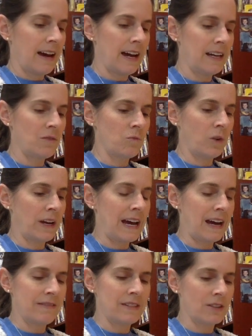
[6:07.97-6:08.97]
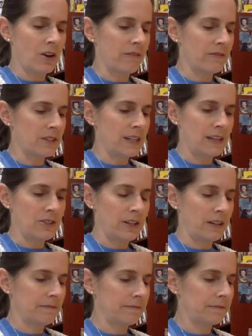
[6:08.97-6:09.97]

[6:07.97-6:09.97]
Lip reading: I didn't want to have this conversation.